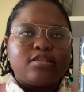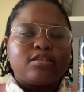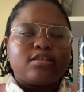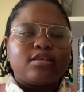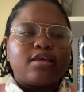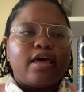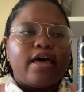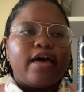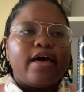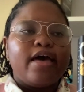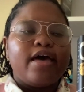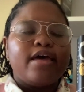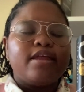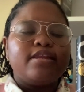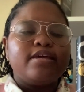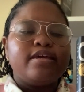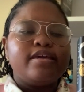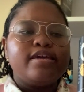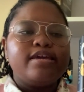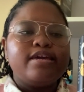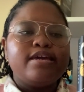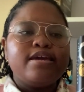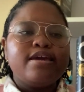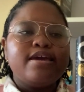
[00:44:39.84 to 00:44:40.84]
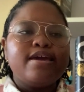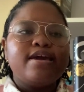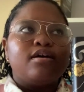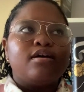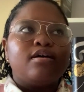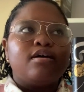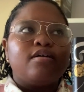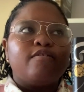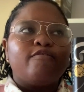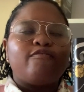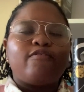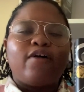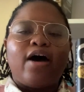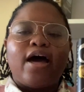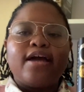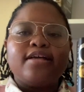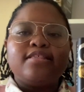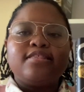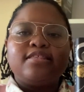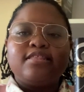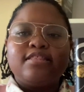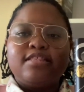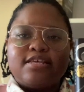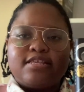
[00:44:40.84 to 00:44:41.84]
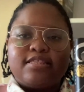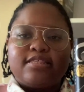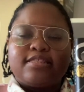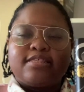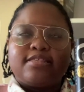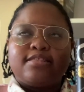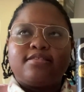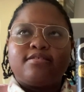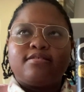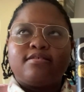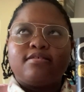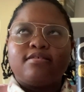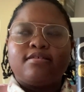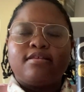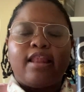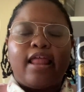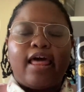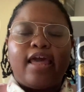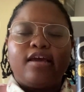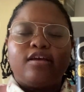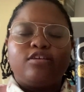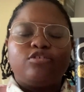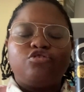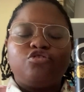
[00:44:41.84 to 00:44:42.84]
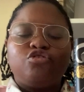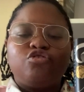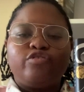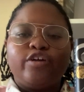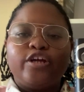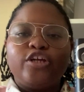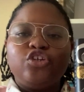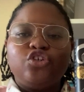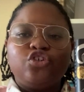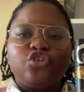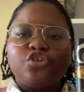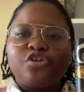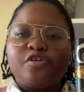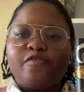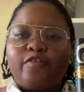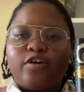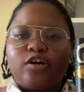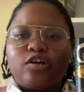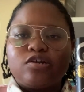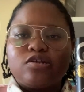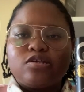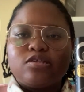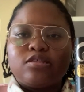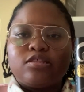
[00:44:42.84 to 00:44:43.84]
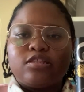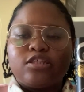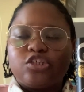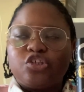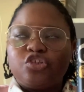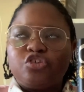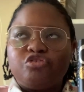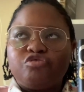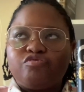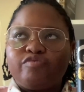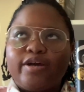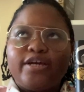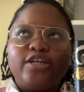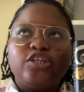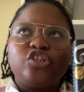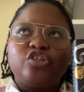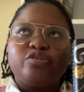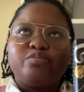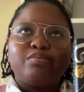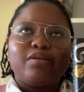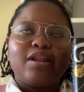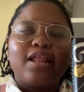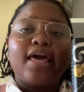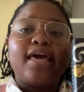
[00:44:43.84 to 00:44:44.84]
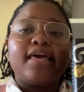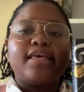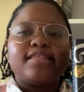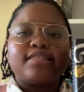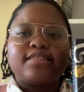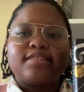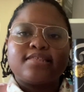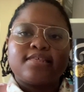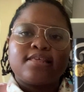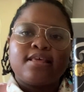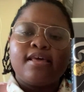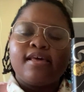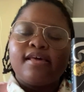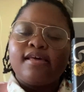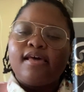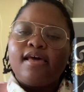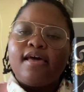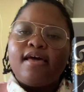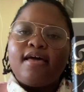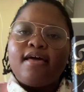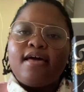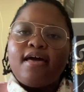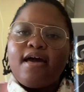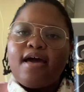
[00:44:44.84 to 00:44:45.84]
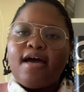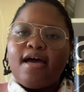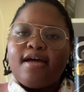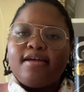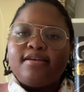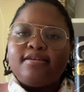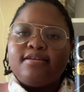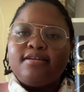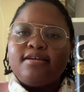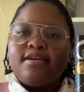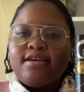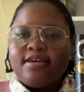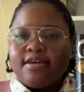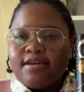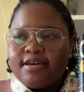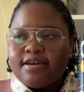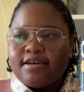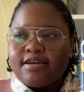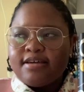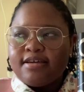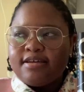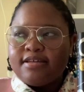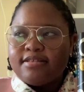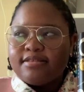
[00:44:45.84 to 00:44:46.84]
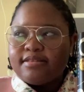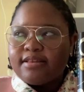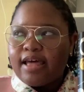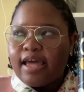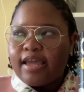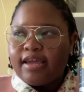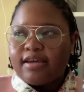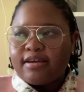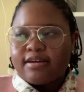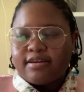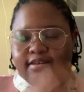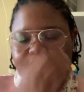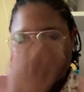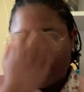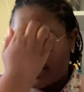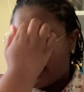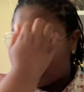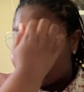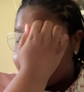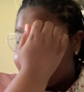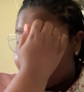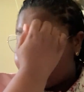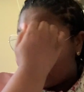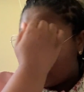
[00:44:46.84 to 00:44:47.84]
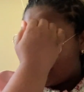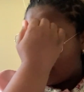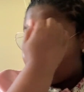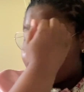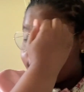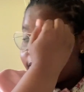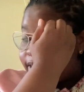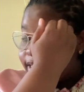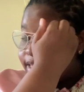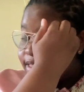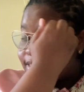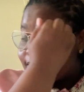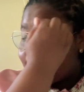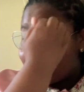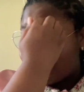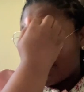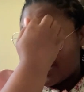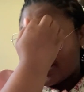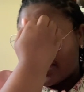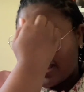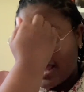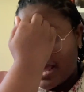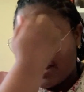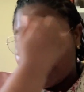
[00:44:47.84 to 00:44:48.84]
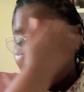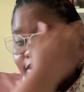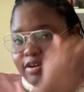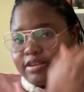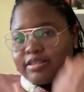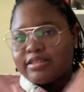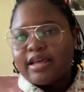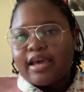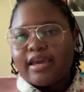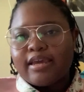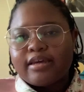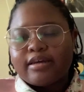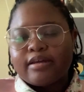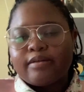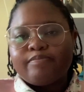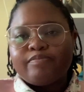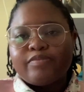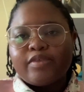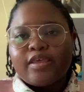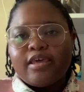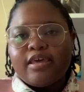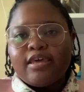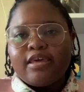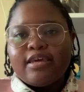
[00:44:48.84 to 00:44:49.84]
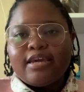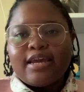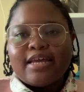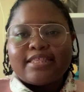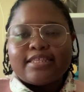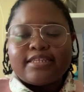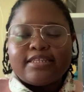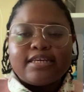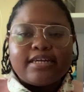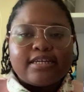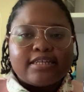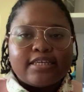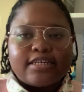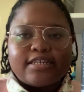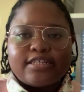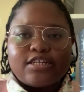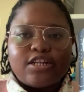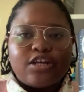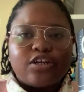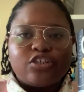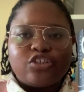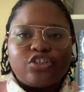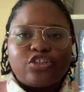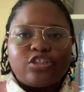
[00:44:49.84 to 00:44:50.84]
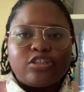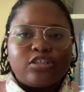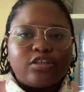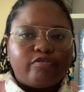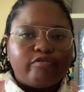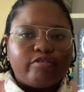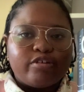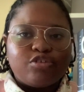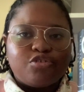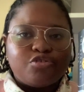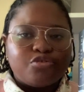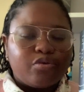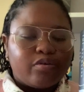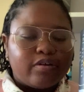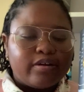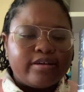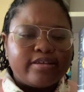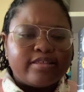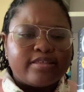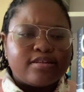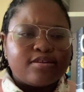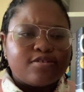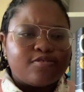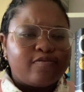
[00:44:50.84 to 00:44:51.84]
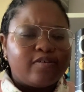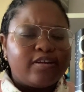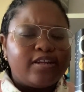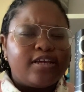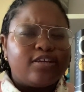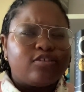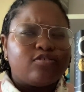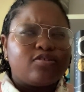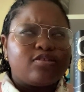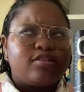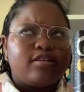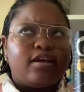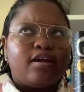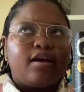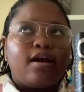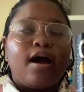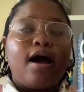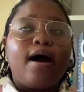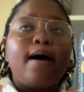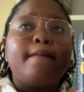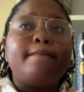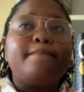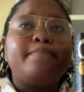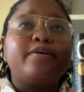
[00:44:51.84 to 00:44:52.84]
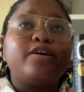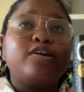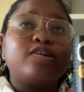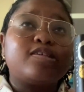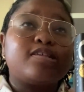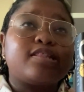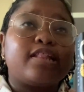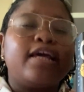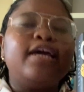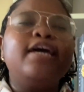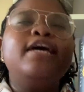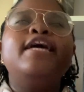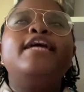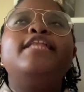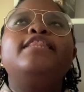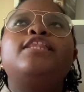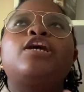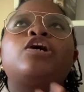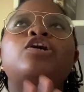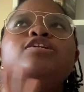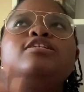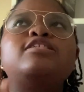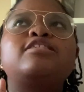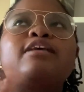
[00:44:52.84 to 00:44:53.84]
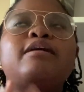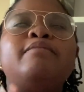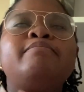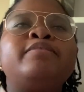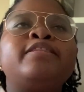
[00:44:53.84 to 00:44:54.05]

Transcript: and he finds this like strange universe, this strange place, and he like gets addicted to it and stuff like that. And there's like he gets addicted and there's different stories and it's really interesting. Here's the thing, there are some